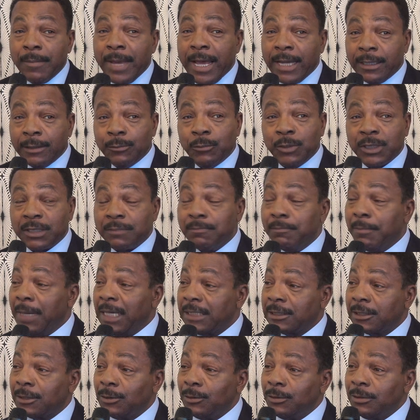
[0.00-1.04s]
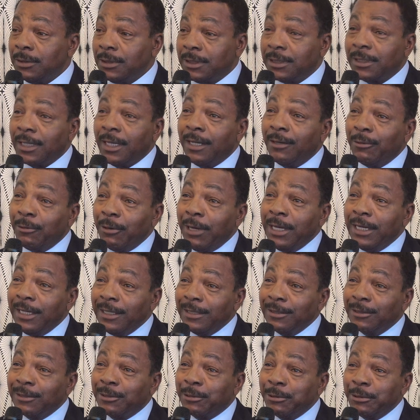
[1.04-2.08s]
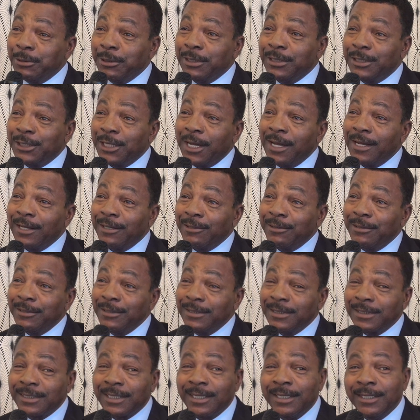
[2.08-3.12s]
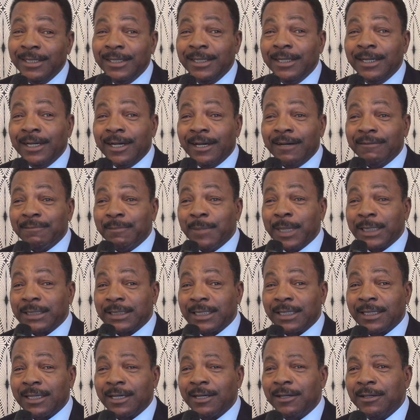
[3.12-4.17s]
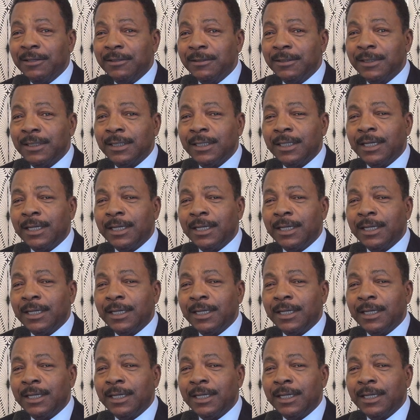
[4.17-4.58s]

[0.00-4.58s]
Men with muscles running through the jungles of Mexico.